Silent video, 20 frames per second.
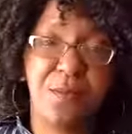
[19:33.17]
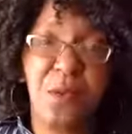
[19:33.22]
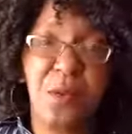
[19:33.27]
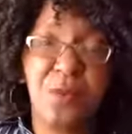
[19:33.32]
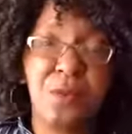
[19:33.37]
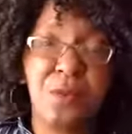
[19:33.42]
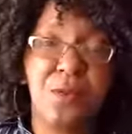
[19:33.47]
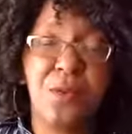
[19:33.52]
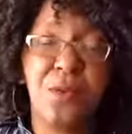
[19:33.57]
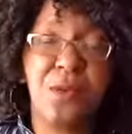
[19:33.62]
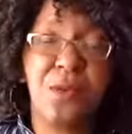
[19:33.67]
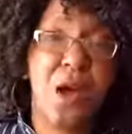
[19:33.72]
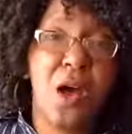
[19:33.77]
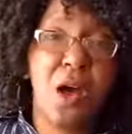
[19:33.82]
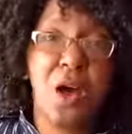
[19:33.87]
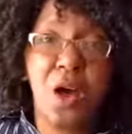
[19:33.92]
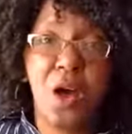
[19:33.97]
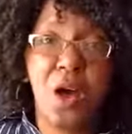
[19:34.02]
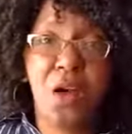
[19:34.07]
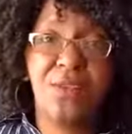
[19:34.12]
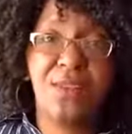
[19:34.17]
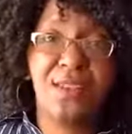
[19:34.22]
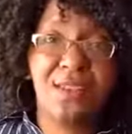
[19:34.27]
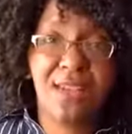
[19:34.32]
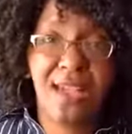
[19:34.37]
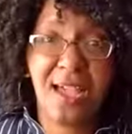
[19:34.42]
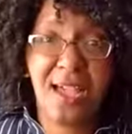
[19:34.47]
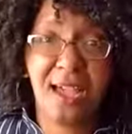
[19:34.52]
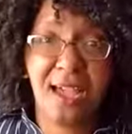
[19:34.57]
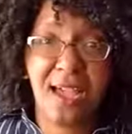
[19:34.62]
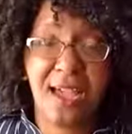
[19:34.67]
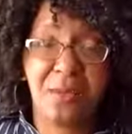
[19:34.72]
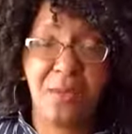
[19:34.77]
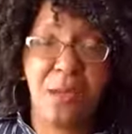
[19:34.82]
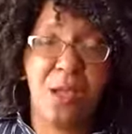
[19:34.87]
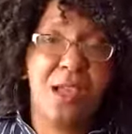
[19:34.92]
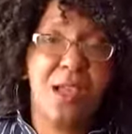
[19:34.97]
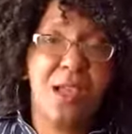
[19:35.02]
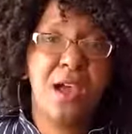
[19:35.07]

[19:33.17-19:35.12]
People do it all the time.